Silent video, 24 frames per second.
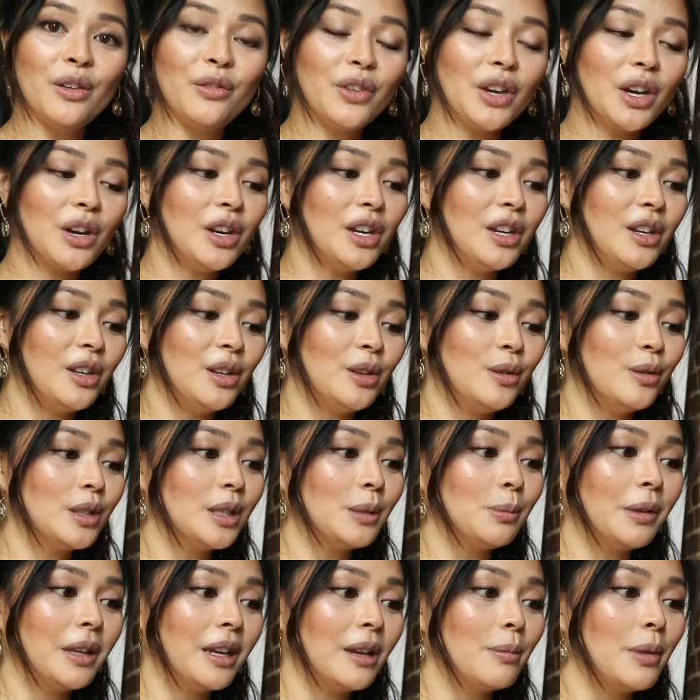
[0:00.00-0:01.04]
very new to
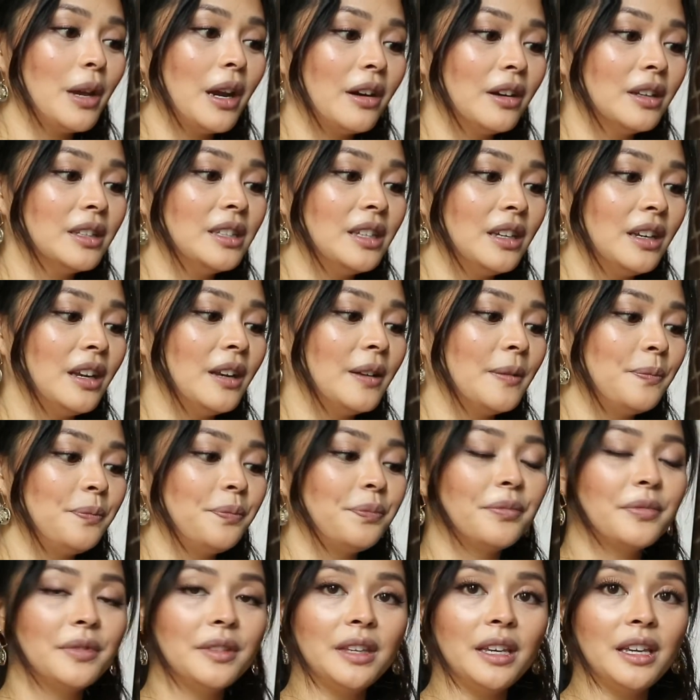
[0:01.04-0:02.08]
plant parenting.
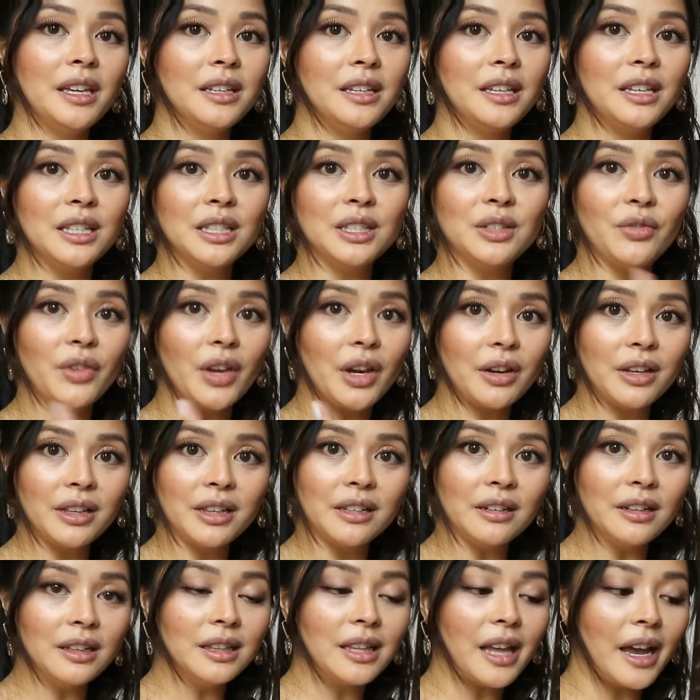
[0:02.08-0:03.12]
It needs very
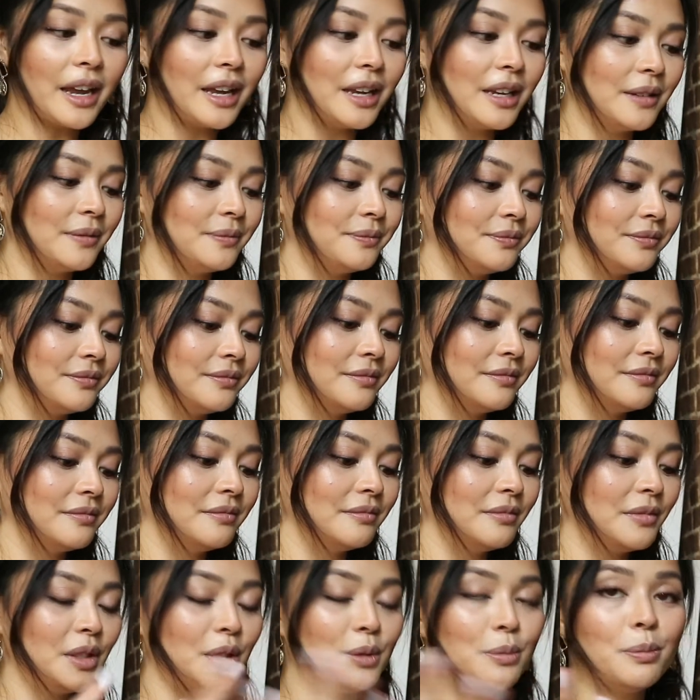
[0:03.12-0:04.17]
little light.
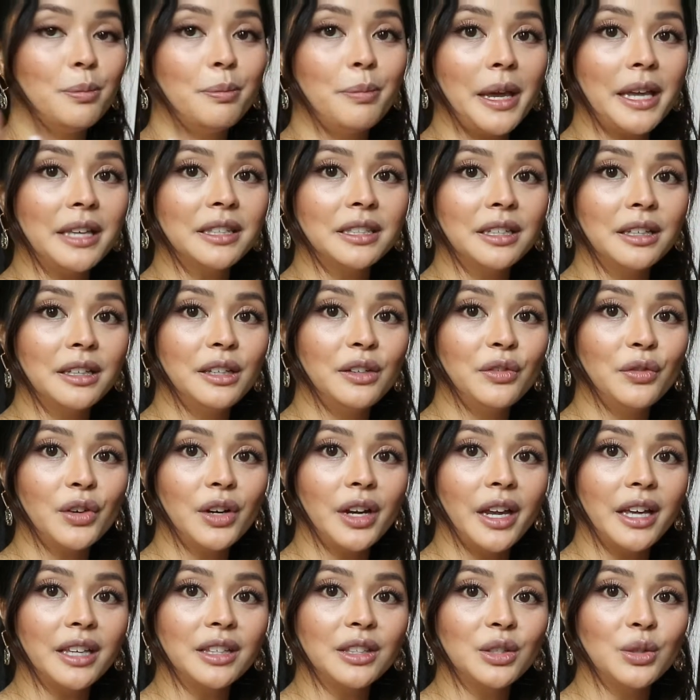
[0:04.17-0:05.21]
You basically
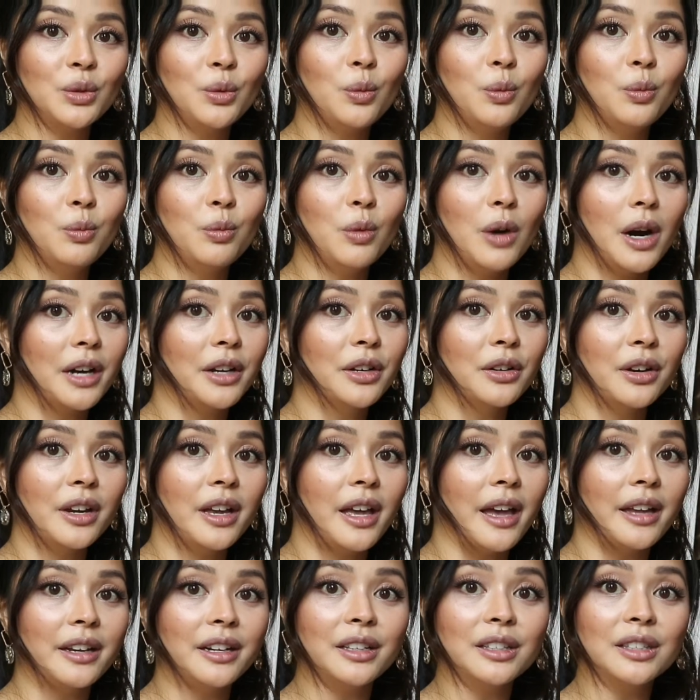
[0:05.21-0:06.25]
forget to water it
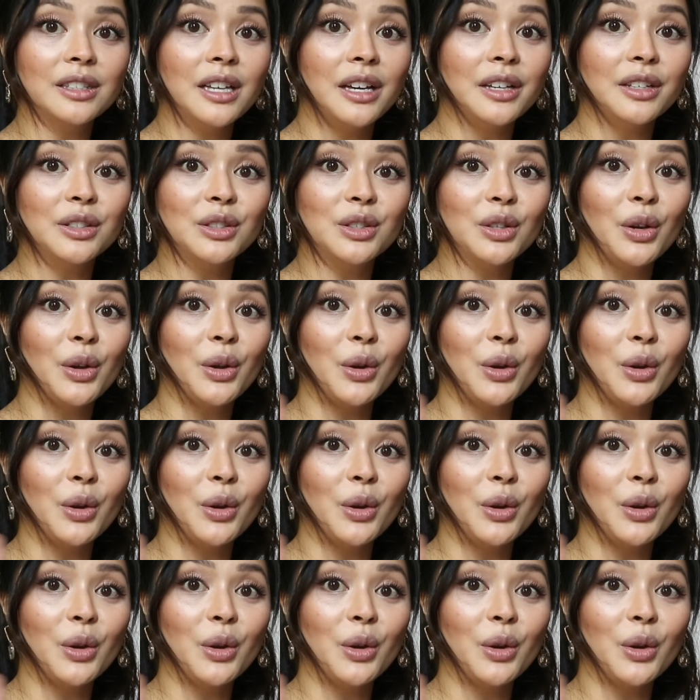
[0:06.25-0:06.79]
and it does